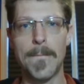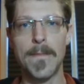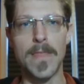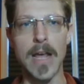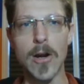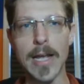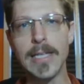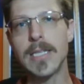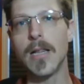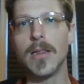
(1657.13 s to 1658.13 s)
There
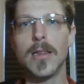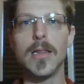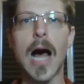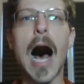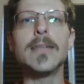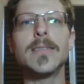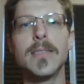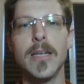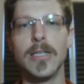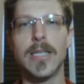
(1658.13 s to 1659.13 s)
is a lot
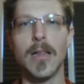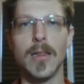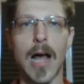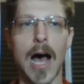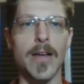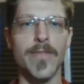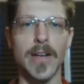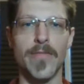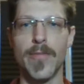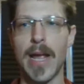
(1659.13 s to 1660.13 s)
of
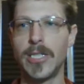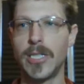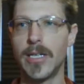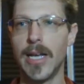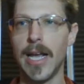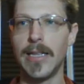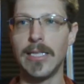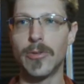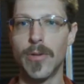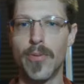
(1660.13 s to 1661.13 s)
information in
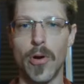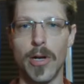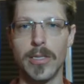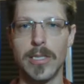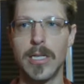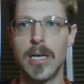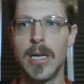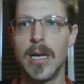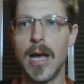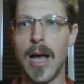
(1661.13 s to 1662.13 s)
these reports.
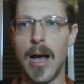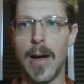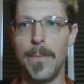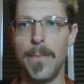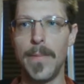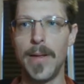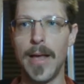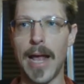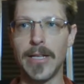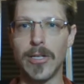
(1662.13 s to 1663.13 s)
And
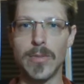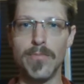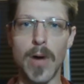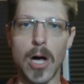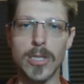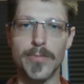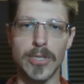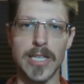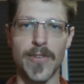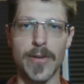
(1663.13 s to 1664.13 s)
there's multiple
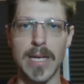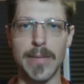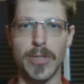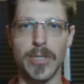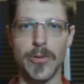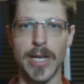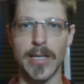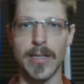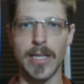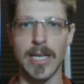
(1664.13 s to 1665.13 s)
different people
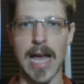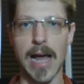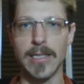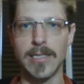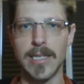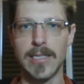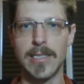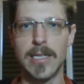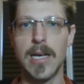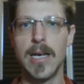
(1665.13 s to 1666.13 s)
doing the
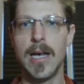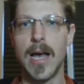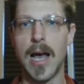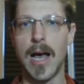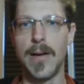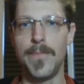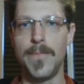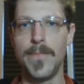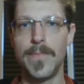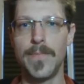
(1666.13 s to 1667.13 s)
analysis. So